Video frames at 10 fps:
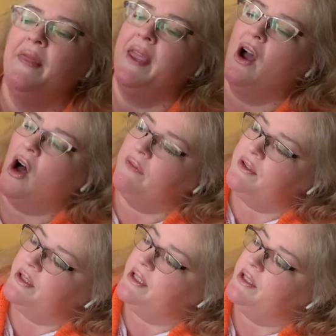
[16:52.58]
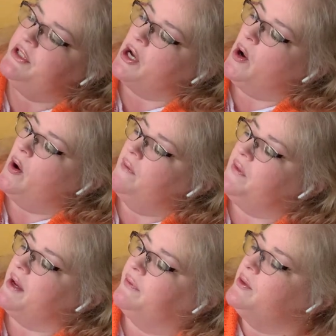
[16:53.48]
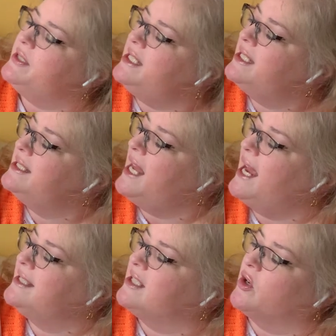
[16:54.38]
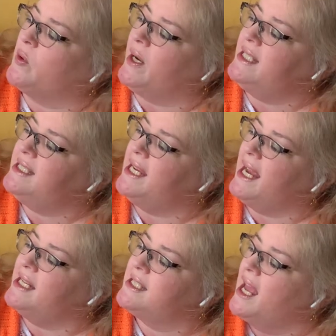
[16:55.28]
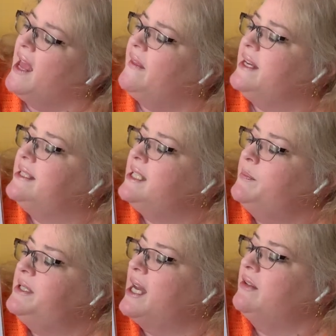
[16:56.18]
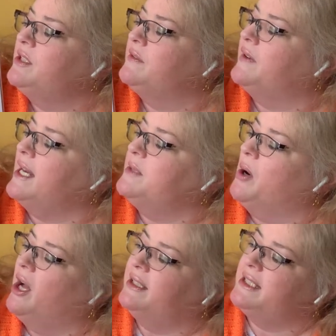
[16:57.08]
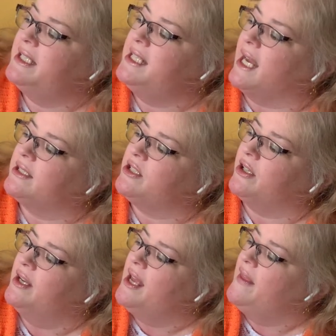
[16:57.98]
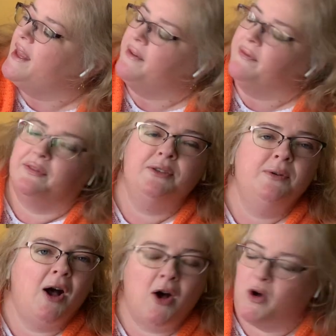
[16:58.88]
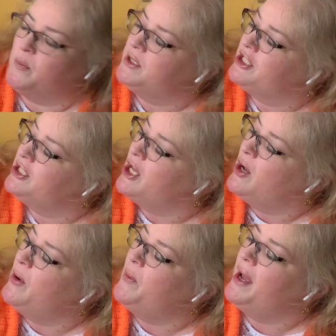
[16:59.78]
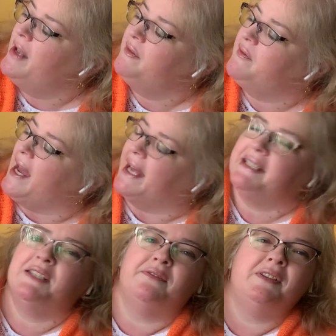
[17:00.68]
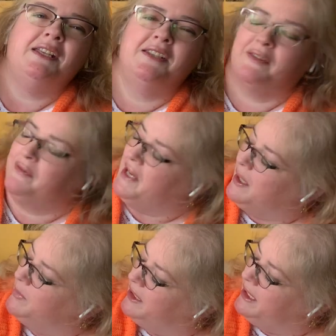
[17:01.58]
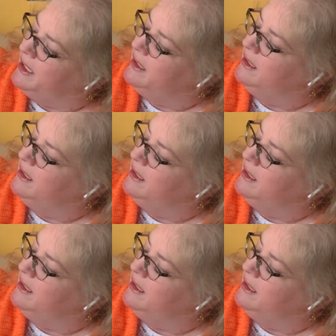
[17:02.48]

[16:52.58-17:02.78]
They hovered and dove. They flew zigzags and crazy eights. They zipped out to find pollen and nectar. They flew home slow and fat to feed their family.